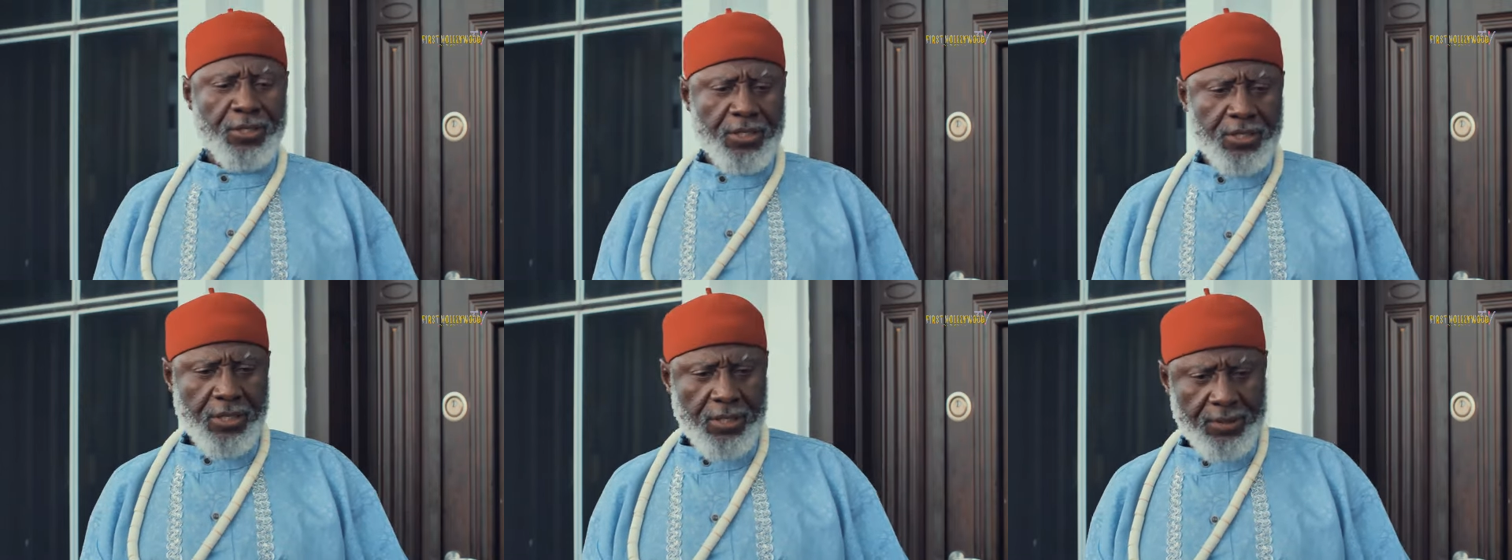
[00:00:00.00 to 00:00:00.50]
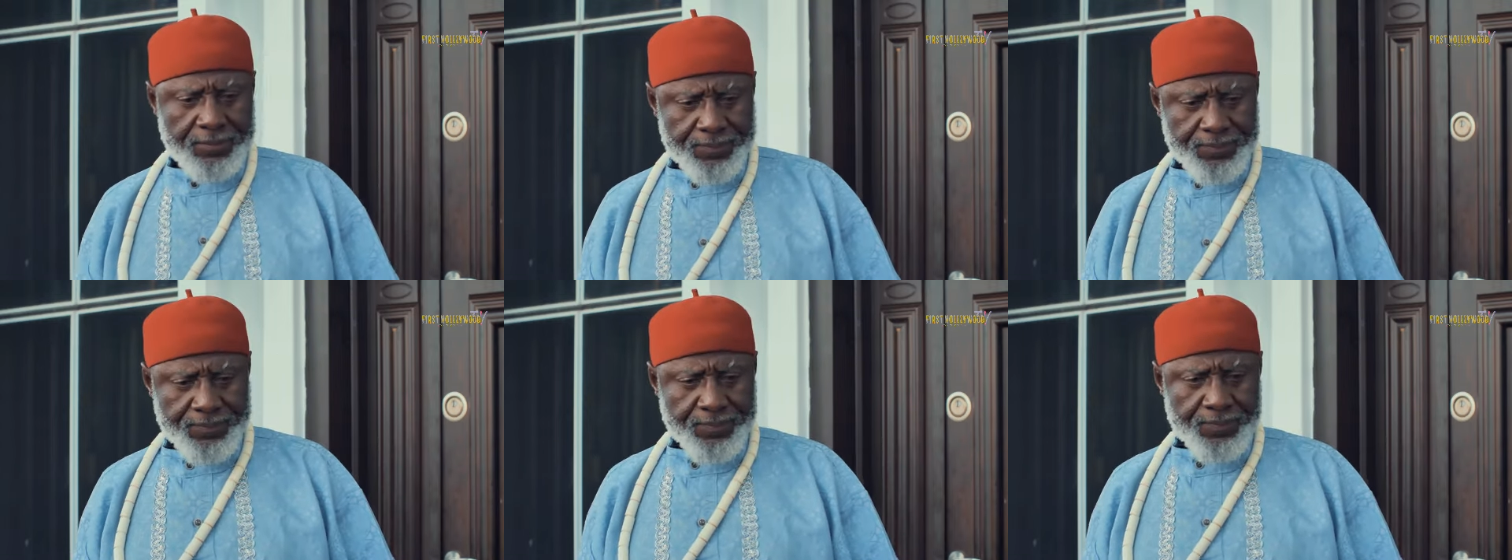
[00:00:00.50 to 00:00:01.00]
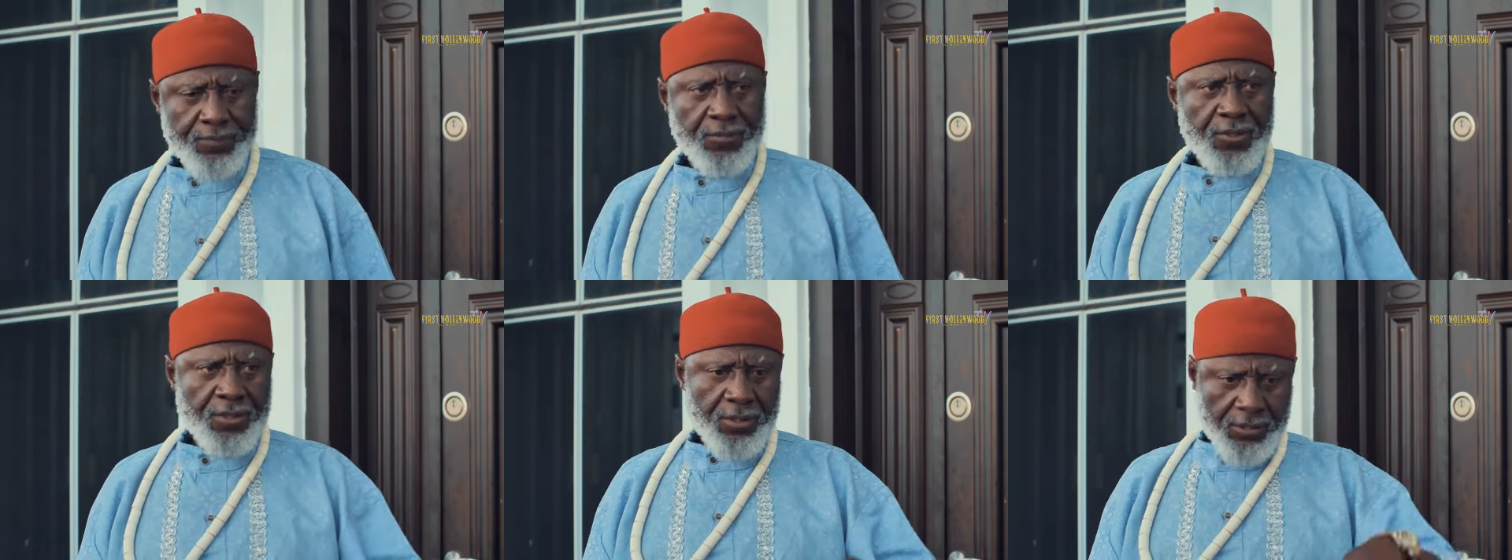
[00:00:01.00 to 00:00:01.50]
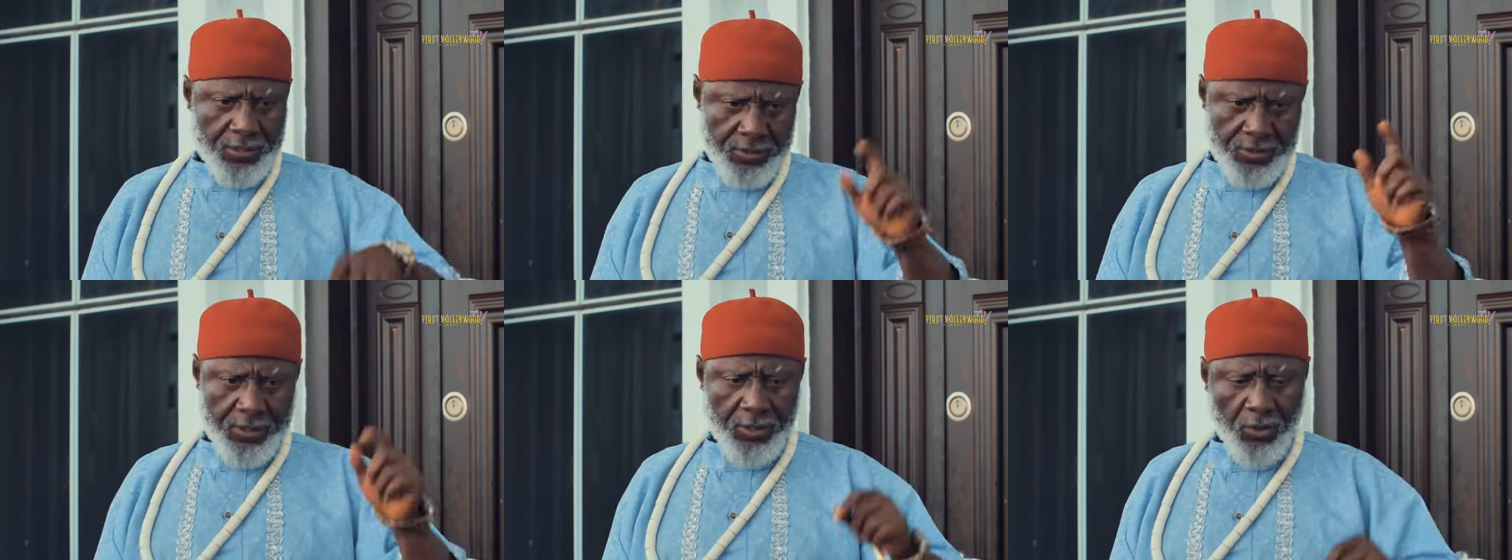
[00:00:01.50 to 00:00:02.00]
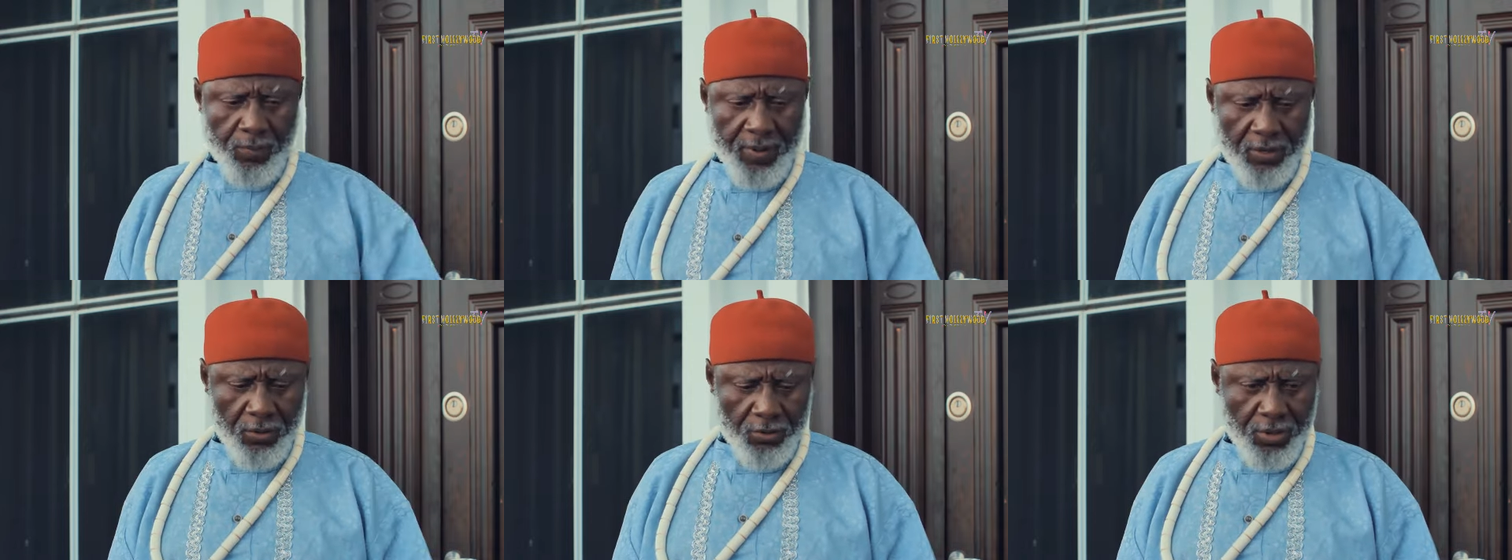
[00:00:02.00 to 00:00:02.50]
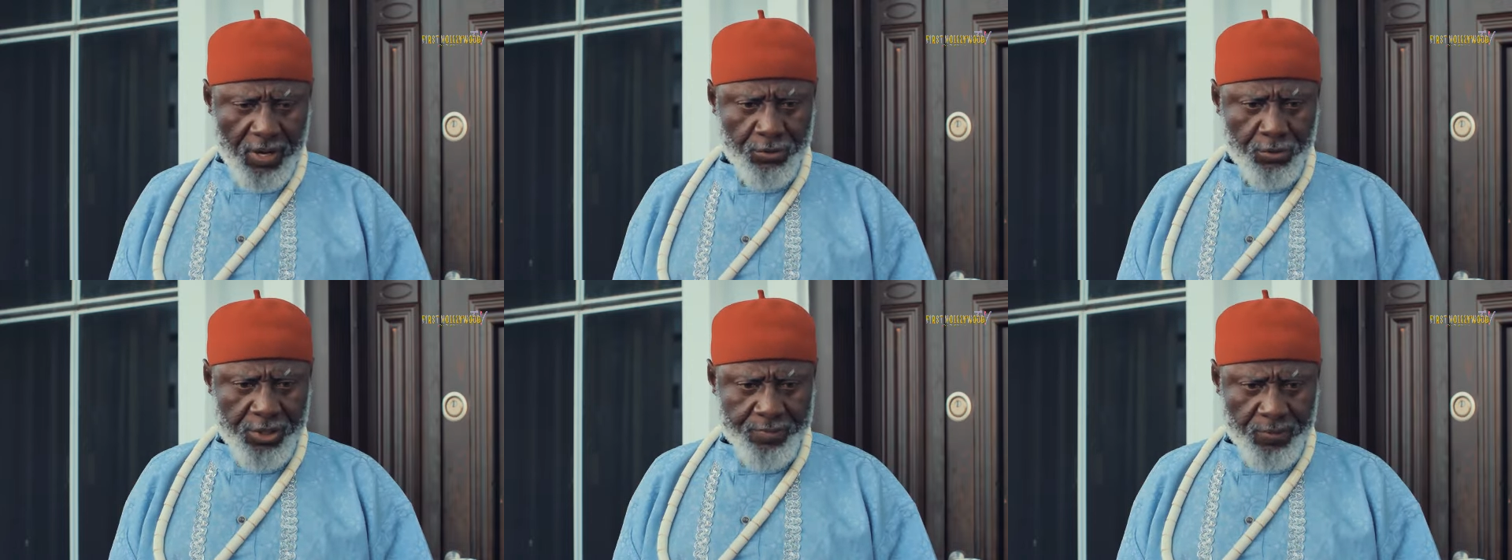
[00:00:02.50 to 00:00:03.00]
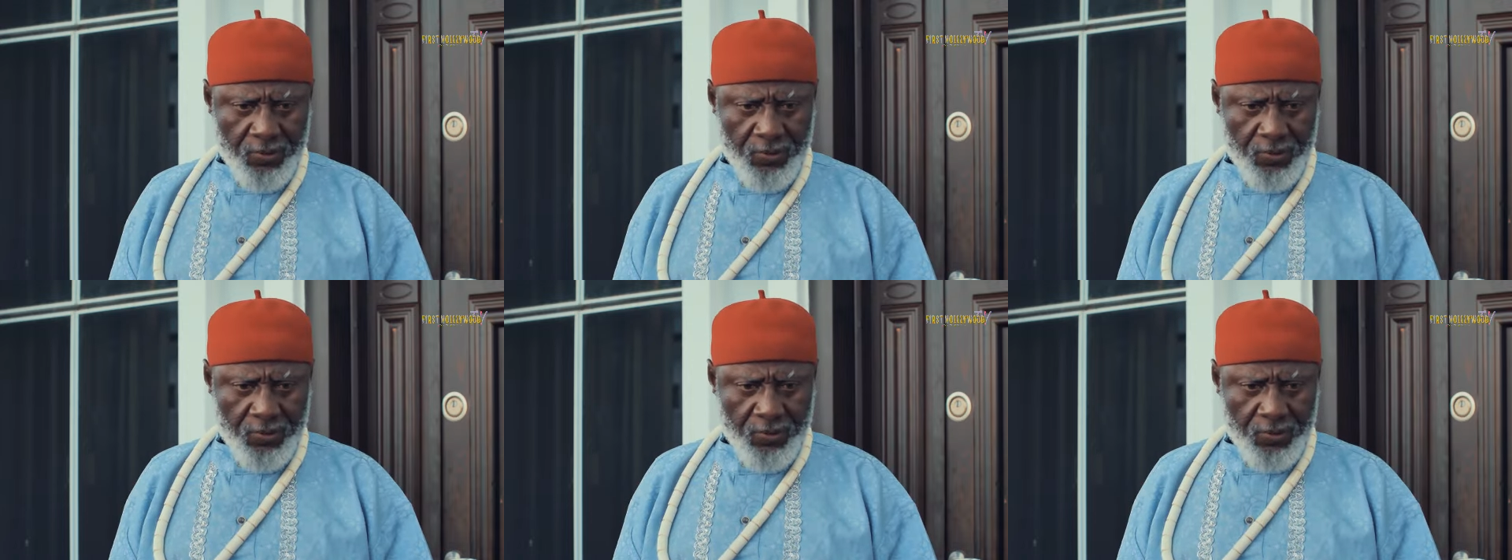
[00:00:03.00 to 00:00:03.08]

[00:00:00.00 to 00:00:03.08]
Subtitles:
Ijele, get up and go to your duty